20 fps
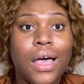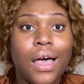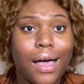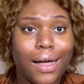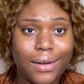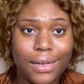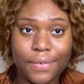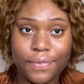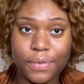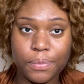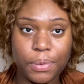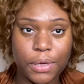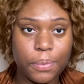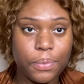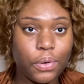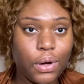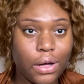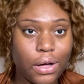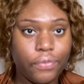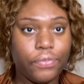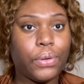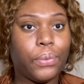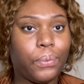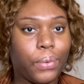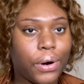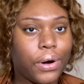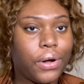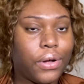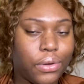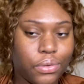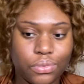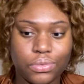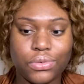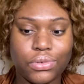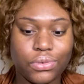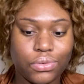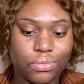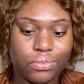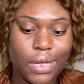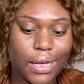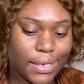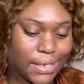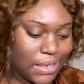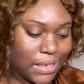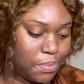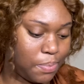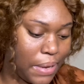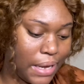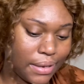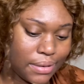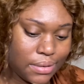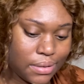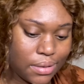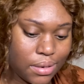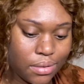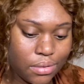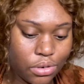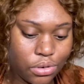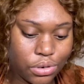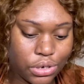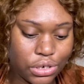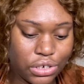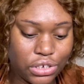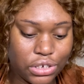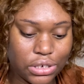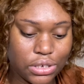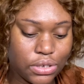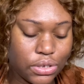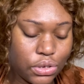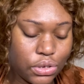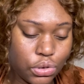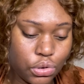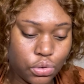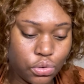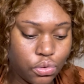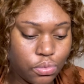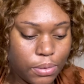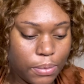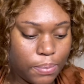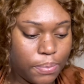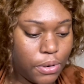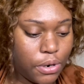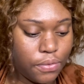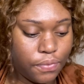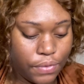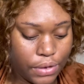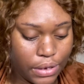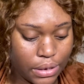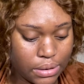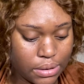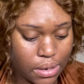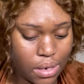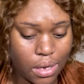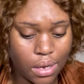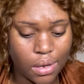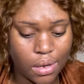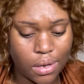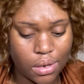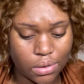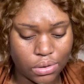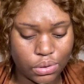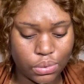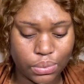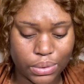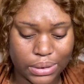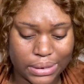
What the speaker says: And even people of the world expect Christians to be perfect to a